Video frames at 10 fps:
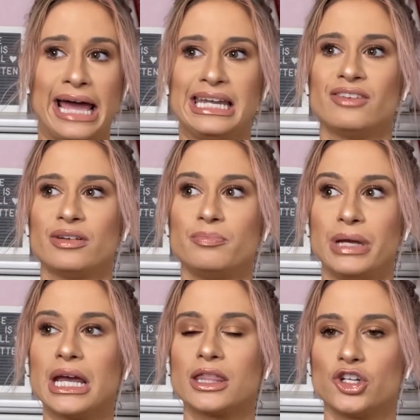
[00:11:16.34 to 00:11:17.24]
And even
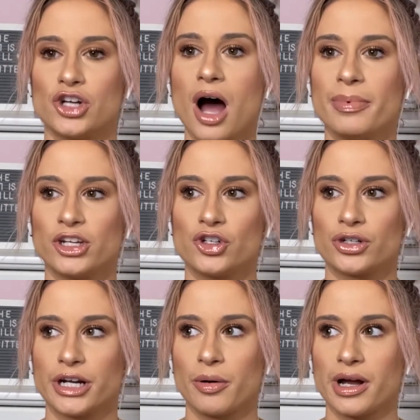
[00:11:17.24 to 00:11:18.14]
being in the job
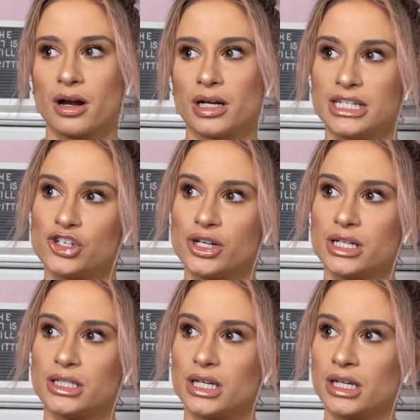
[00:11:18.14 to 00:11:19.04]
industry, going on
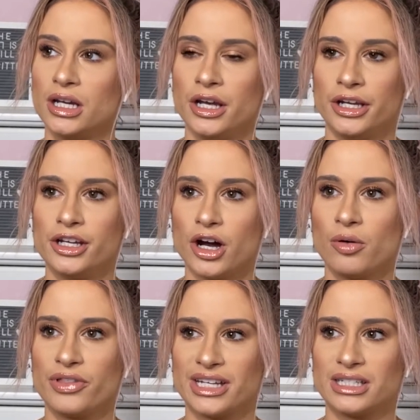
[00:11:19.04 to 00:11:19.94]
auditions, and
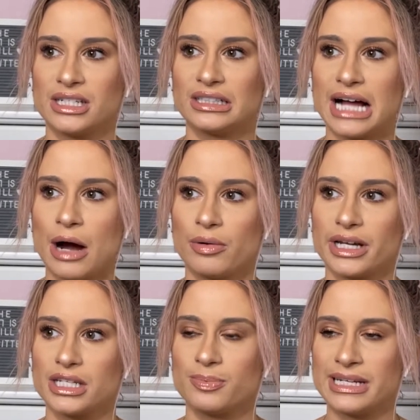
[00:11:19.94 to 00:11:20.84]
that's still how it
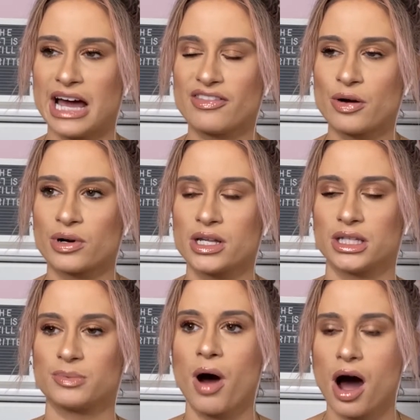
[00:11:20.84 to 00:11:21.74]
is. But now that we're in
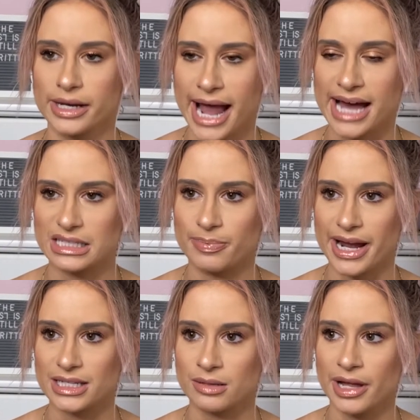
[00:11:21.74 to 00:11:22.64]
this podcast
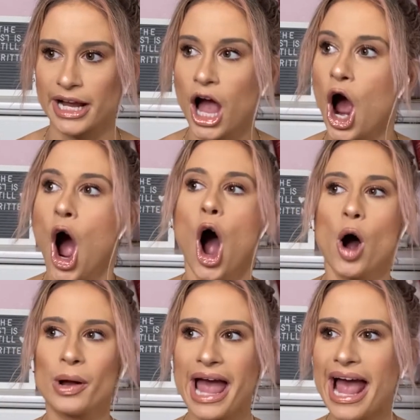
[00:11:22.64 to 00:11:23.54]
space, I'm like,
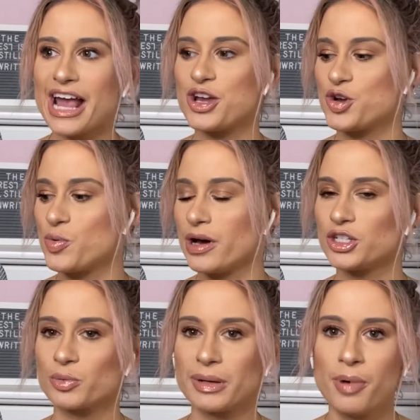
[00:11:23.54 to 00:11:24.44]
okay, who
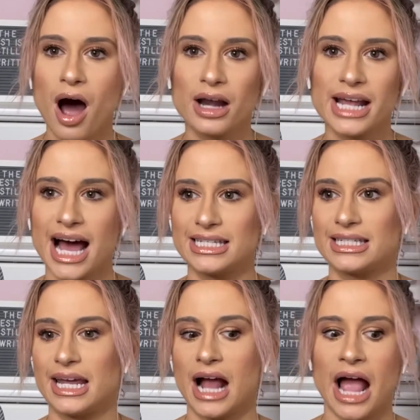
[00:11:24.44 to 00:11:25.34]
else are we
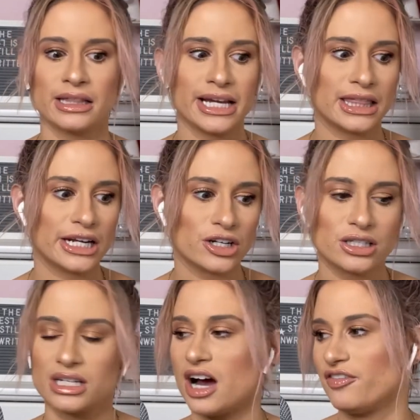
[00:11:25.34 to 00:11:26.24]
podcasting? I like their
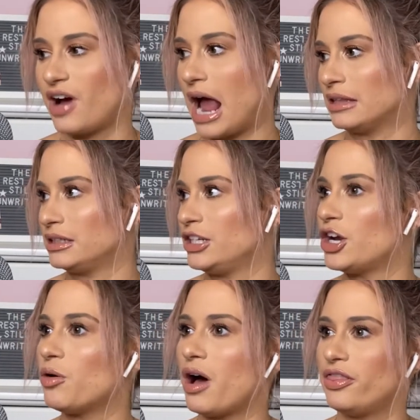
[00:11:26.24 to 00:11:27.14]
stuff.
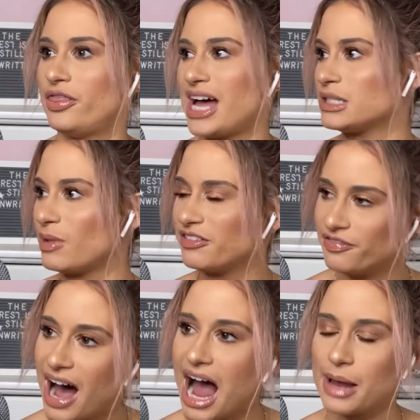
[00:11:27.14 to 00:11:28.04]
That's my
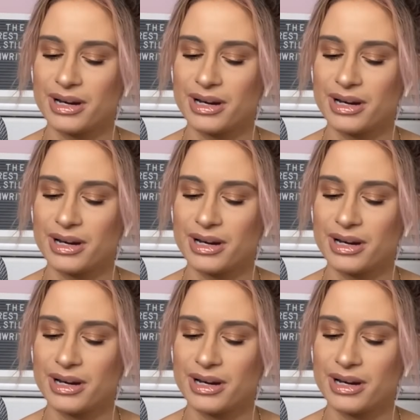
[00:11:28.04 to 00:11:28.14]
vibe.